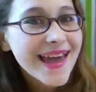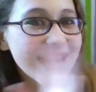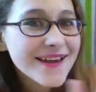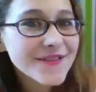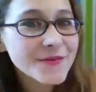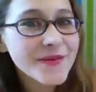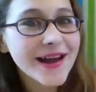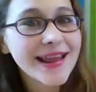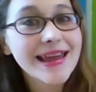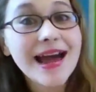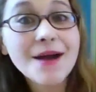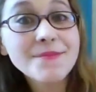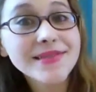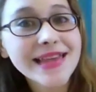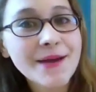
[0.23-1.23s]
Hey everybody,
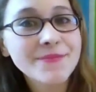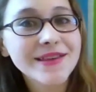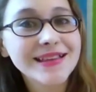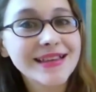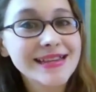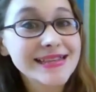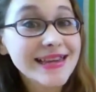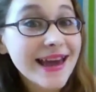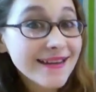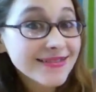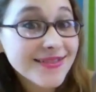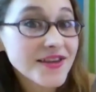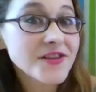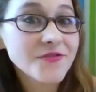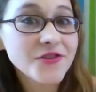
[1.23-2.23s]
I'm Skeptikhaleesi, and
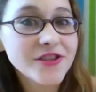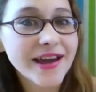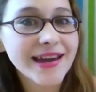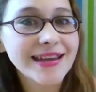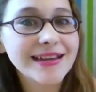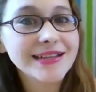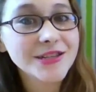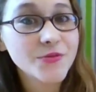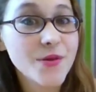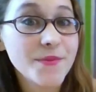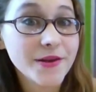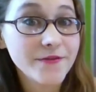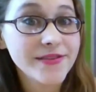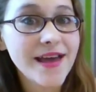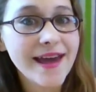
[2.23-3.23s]
thanks for checking into
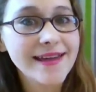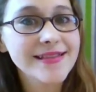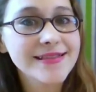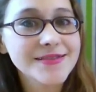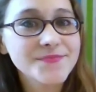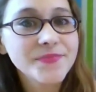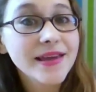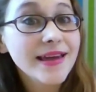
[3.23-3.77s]
Women of Science.